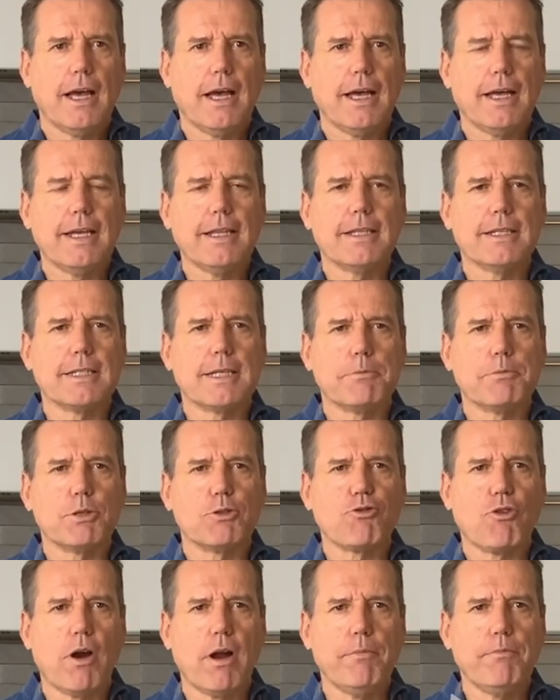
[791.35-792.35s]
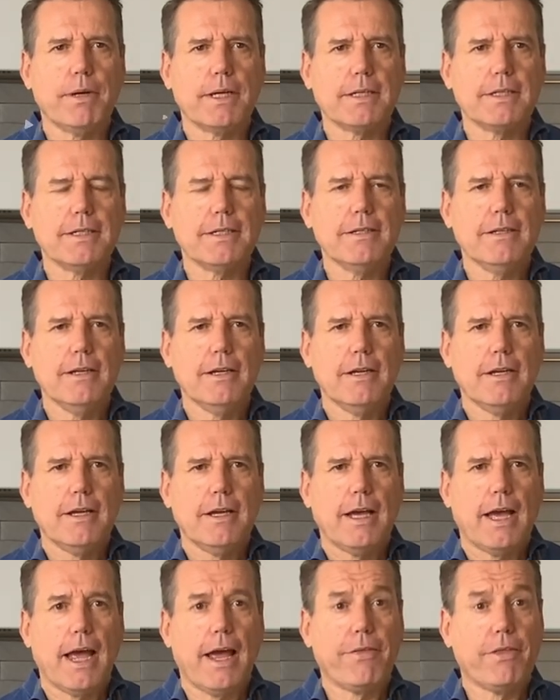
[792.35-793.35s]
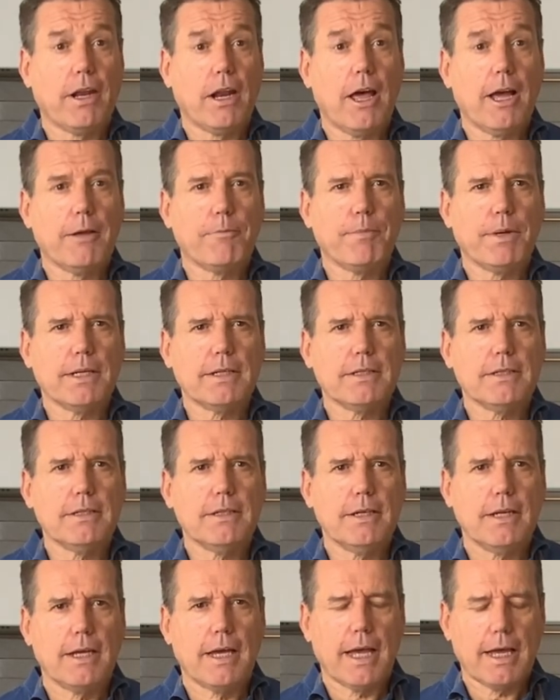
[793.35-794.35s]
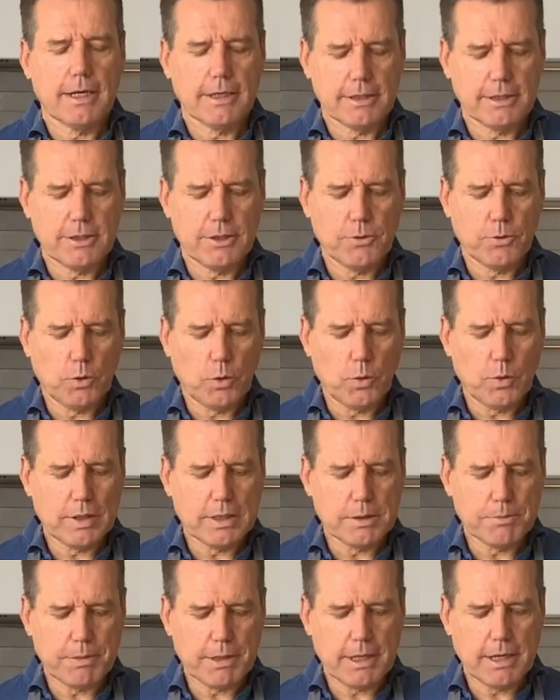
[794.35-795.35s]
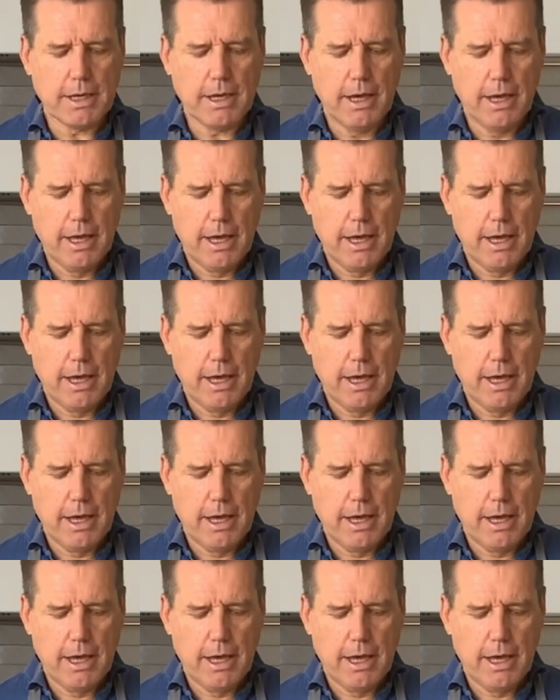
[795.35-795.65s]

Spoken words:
Hit the subscribe button and the like button, and you'll always be